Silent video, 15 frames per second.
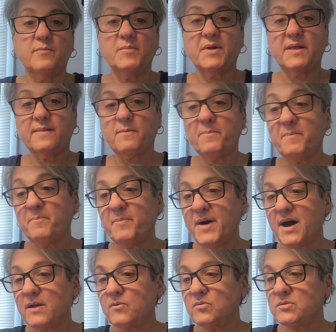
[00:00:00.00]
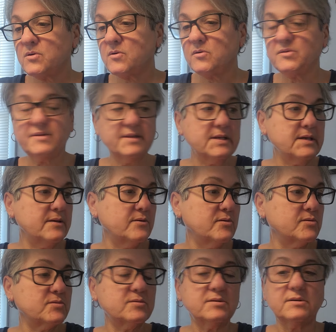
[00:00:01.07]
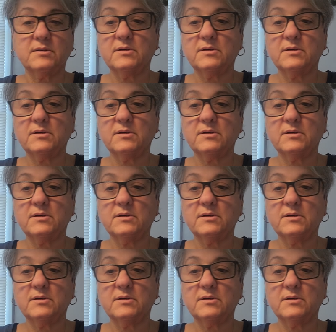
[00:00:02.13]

Get the bottles all sealed.